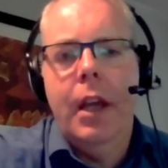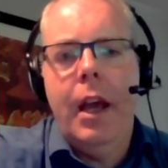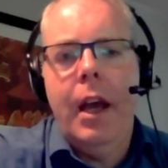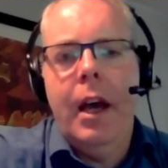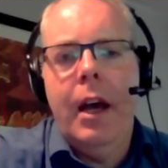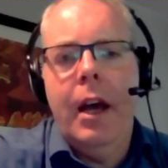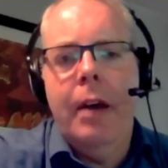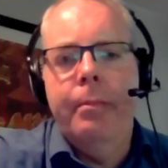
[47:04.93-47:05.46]

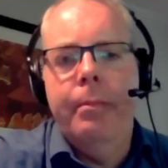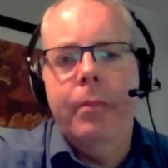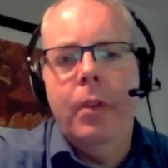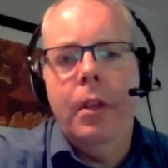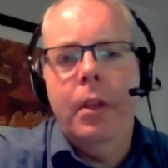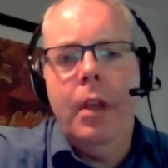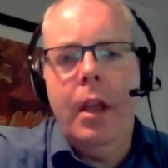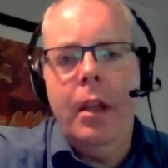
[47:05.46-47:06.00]
Um,
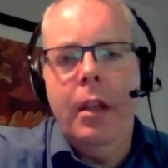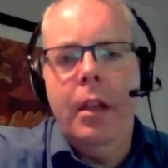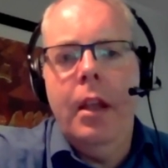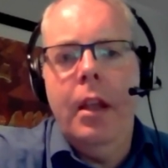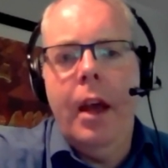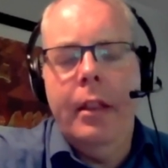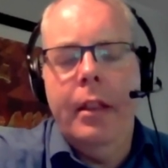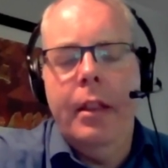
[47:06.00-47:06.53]

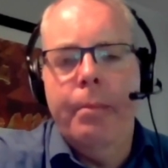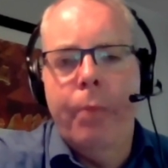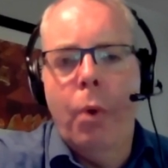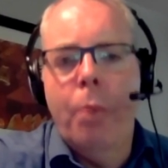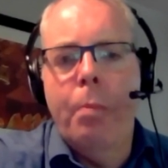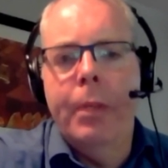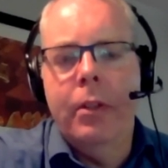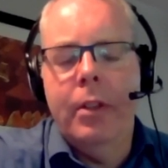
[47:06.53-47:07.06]
in at the
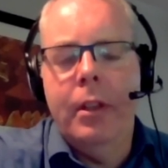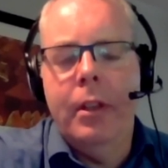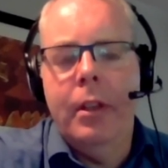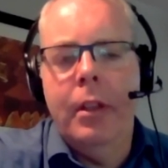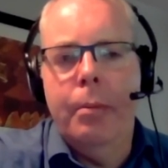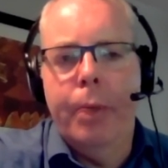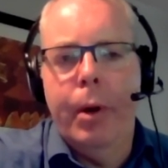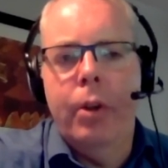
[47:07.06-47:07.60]
moment in the
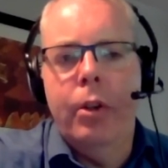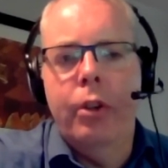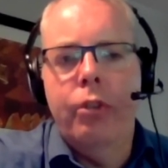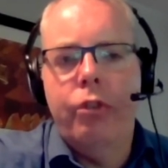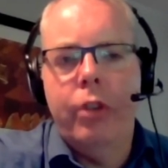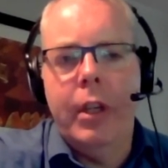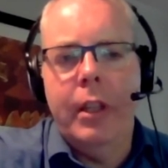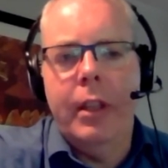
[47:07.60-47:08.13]

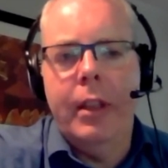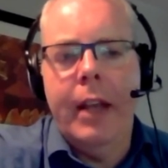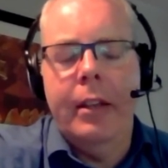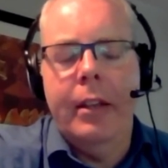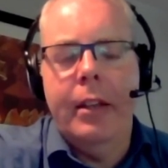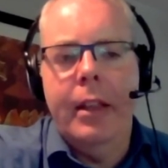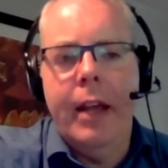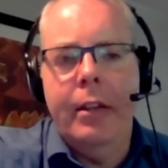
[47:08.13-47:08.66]
laboratory, that
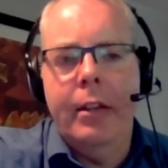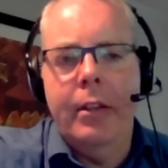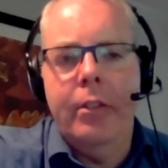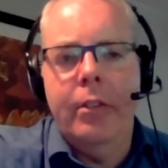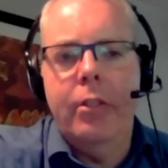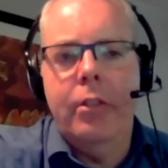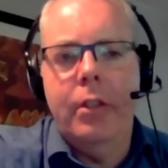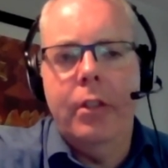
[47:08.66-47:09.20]
that
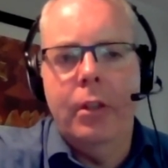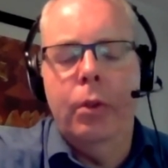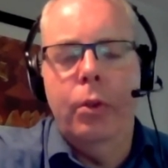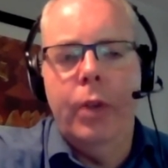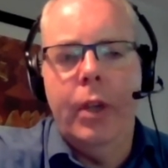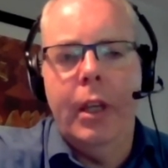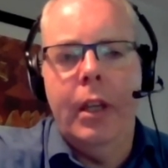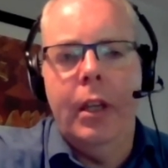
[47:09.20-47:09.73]
is still
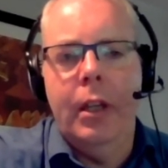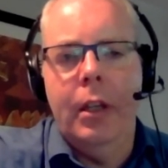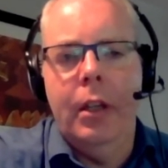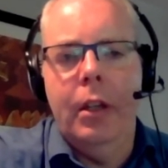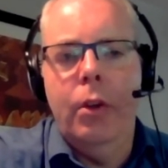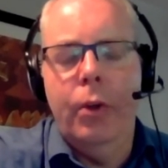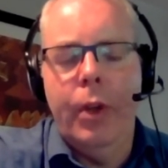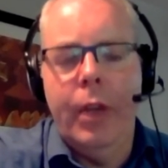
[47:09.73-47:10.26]

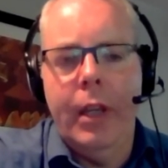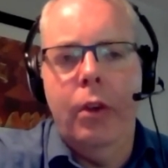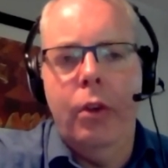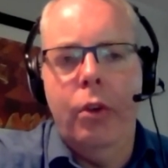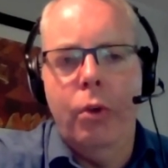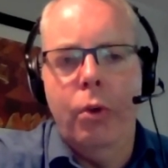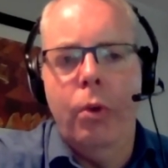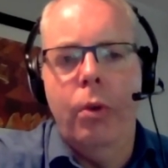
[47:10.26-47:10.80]
looking
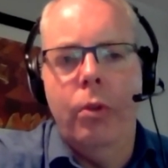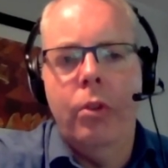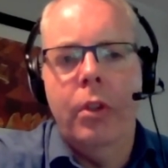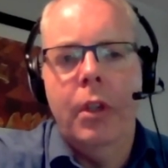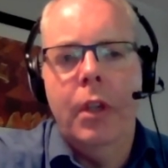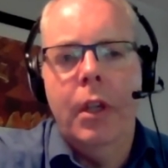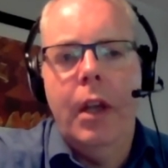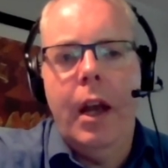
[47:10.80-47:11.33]
looking good,
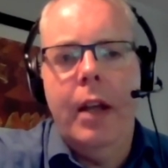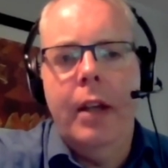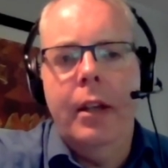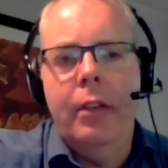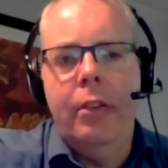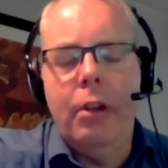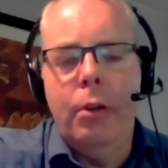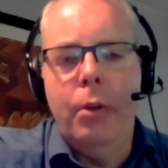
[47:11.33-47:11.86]
and
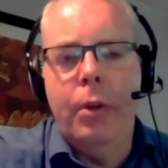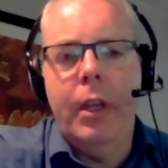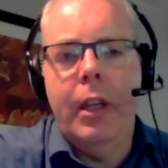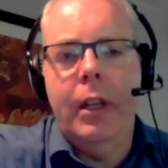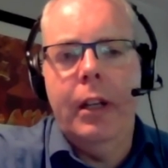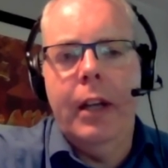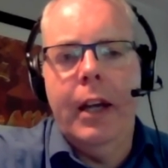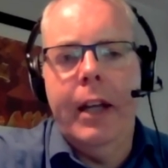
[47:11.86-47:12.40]
it's
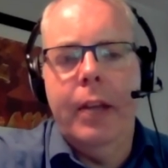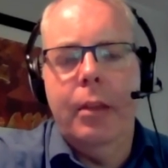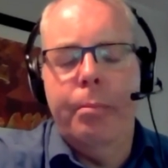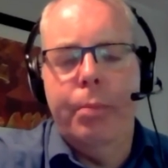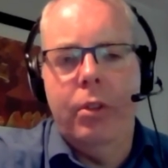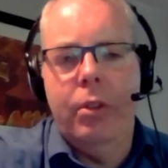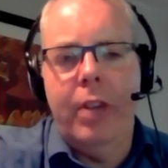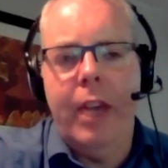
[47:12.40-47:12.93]
looking like the
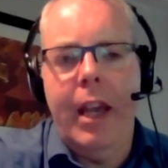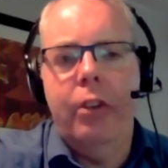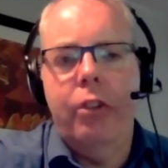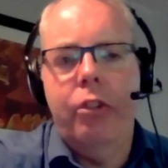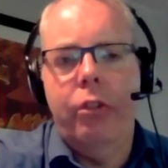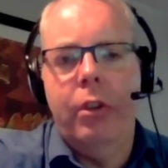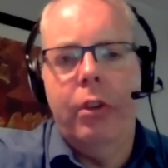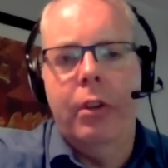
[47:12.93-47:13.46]

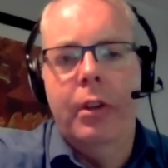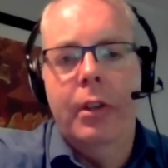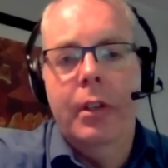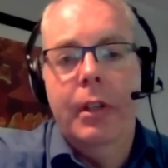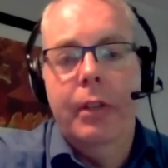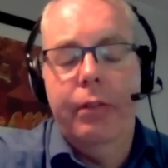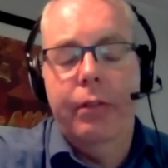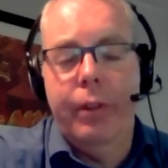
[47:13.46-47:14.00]
protection
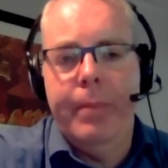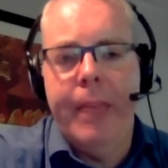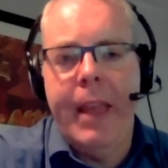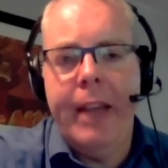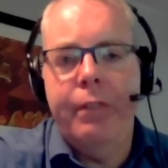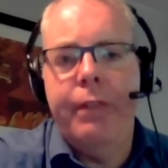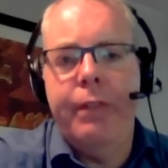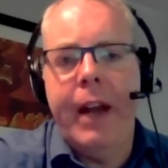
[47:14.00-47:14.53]
from
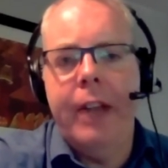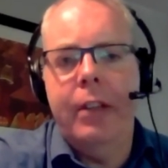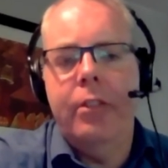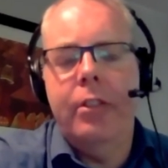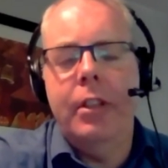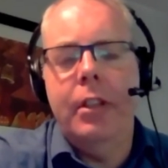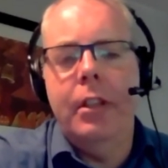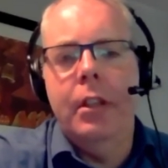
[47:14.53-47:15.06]
that
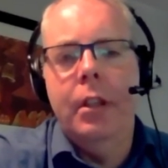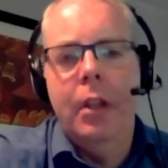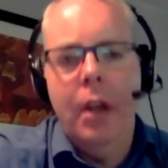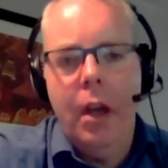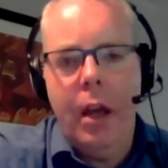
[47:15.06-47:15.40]
vaccine